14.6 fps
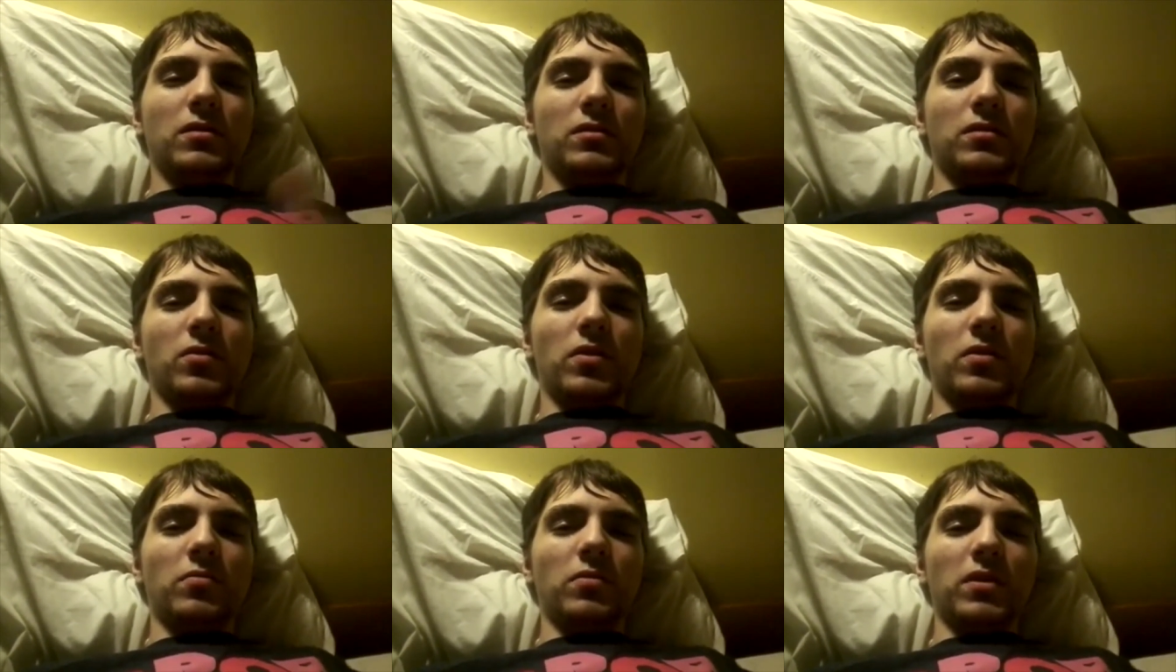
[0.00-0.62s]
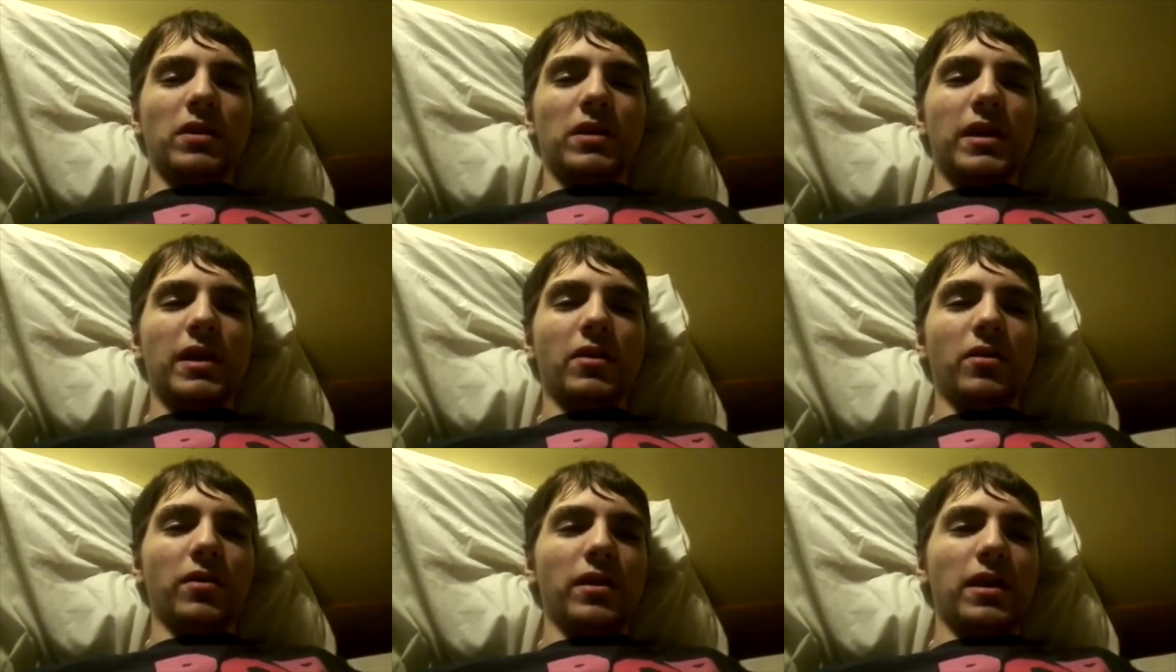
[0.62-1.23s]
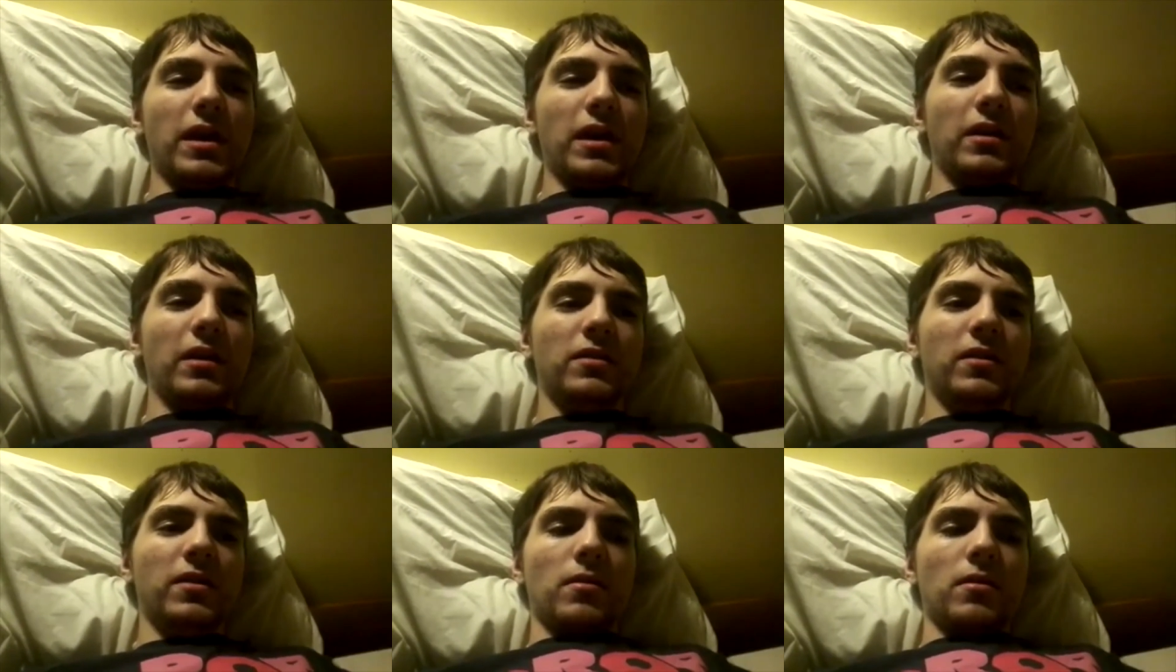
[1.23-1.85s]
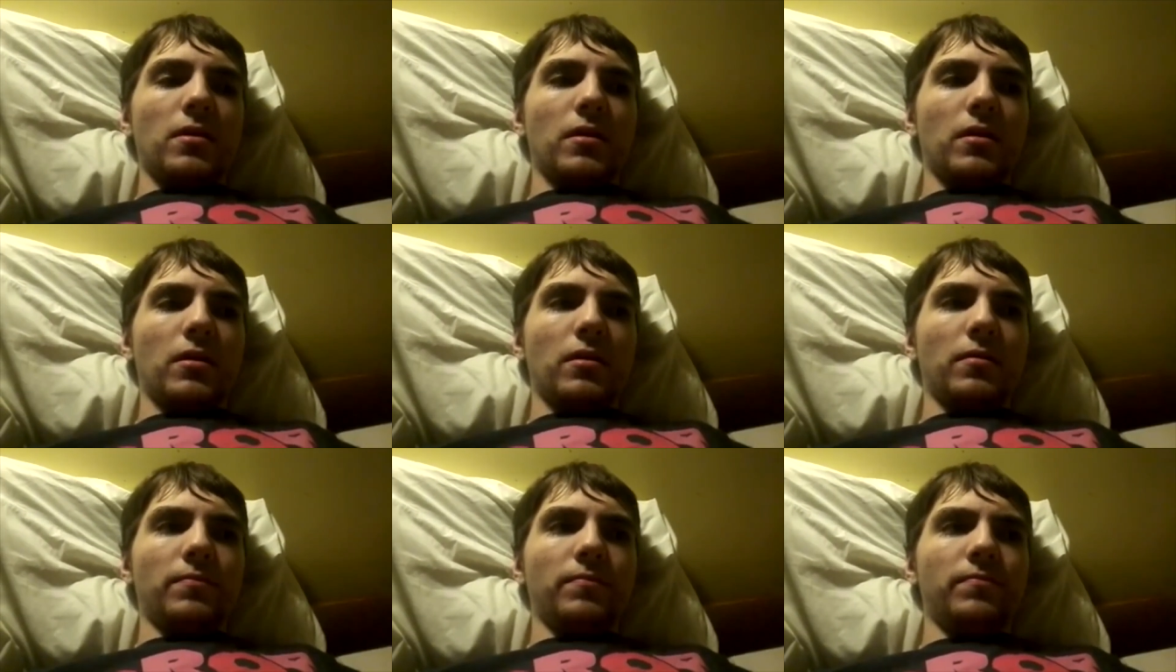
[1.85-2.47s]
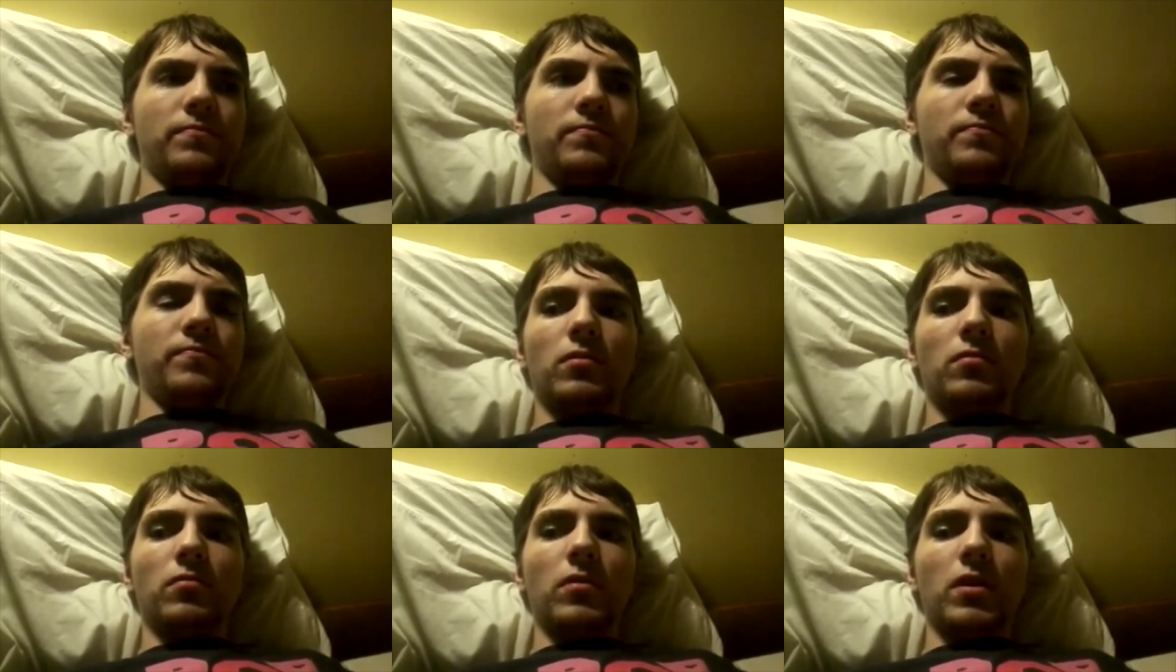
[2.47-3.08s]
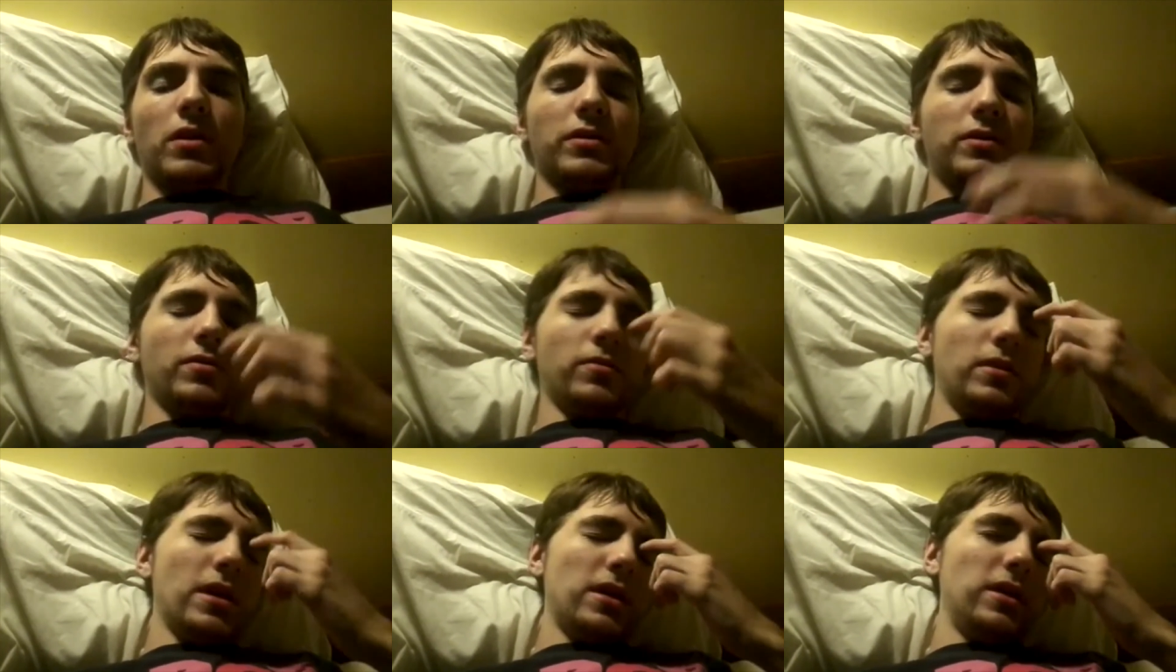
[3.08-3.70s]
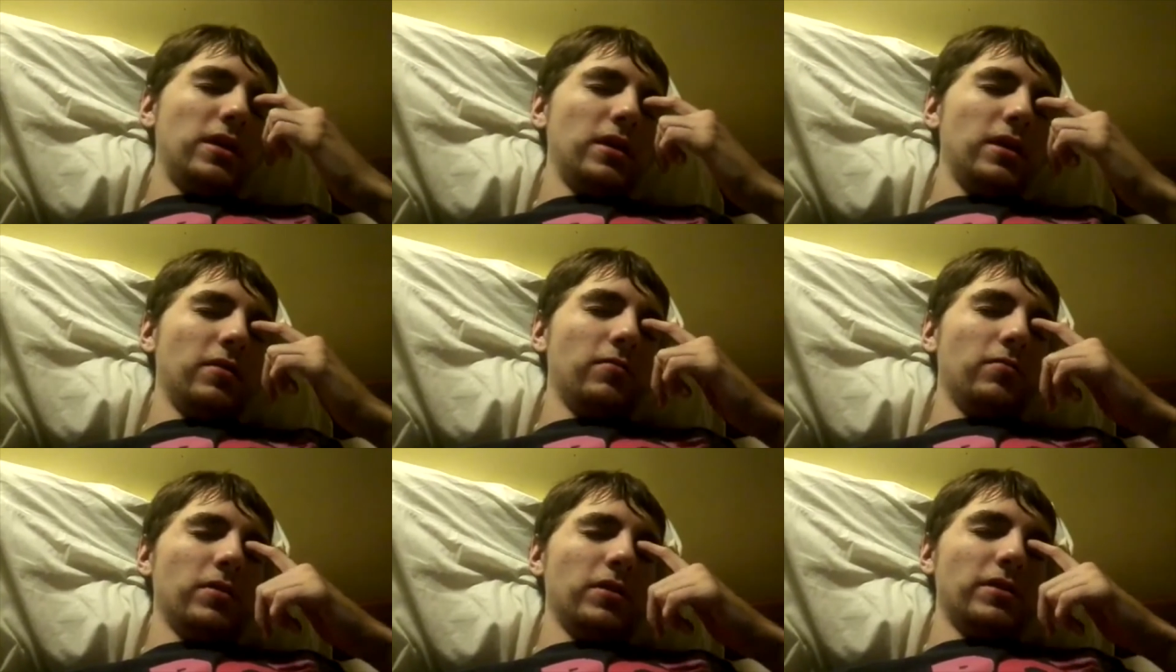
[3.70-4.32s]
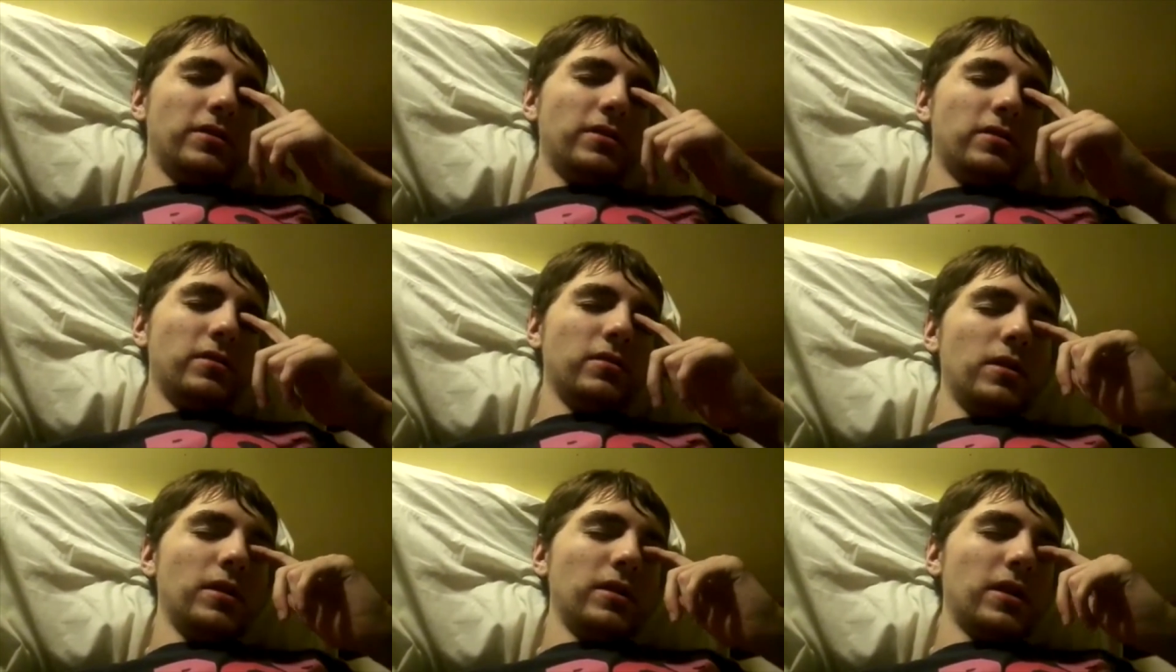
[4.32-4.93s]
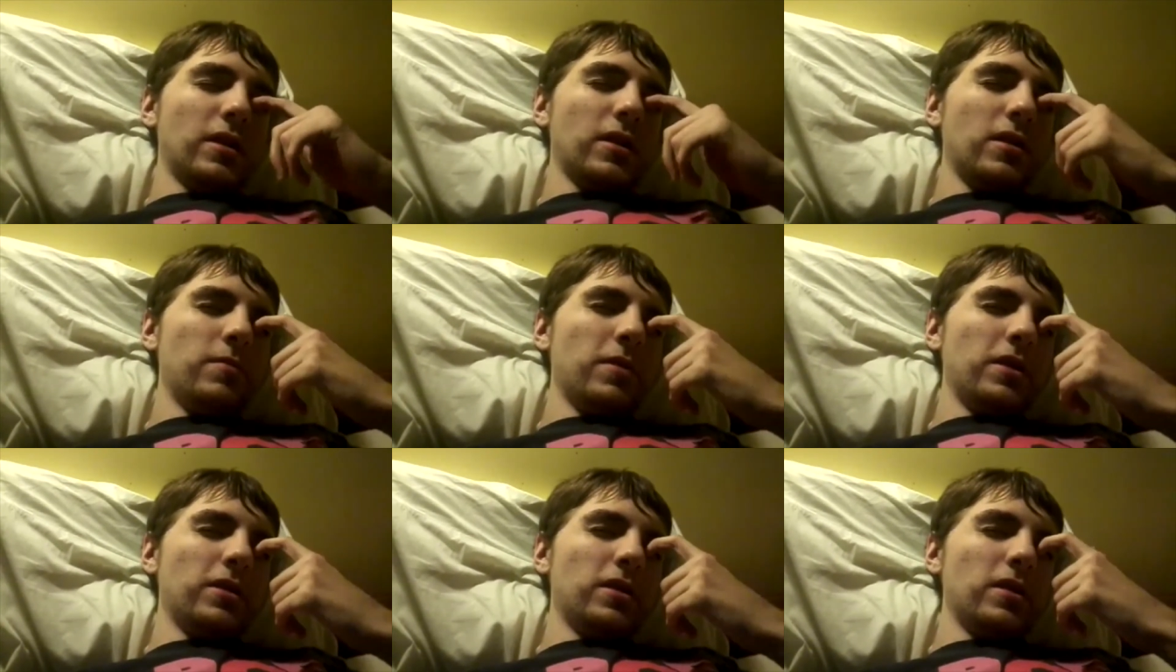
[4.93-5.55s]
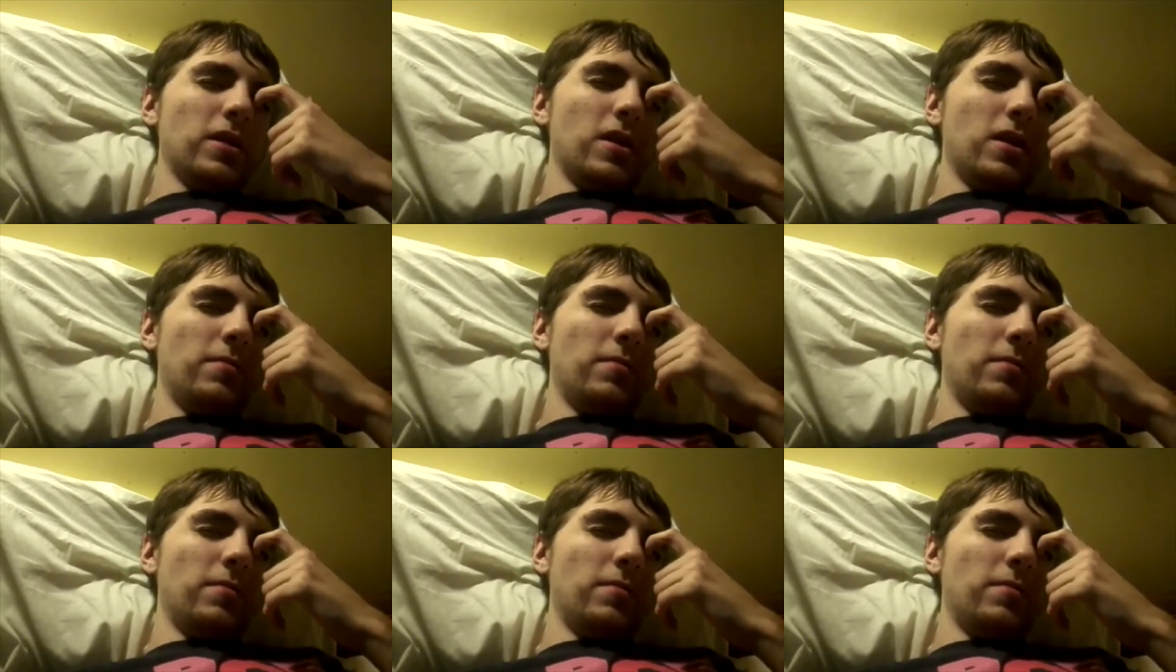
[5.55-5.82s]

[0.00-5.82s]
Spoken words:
So I don't really get all that. Right, and so the ending was anticlimactic.